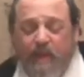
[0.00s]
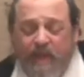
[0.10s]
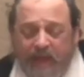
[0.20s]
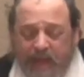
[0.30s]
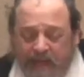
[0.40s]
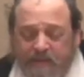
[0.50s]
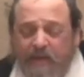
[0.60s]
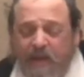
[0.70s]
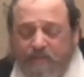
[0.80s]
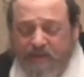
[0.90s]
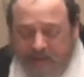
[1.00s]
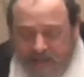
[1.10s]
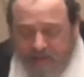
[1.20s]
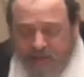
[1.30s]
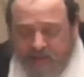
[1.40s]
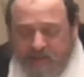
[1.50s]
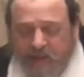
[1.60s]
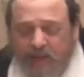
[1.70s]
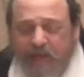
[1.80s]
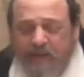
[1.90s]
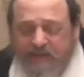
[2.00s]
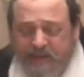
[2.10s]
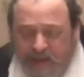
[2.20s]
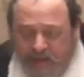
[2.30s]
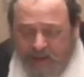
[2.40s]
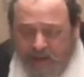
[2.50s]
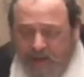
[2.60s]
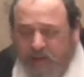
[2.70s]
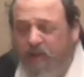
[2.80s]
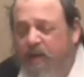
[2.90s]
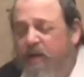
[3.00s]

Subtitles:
He had to come teach us to let us hear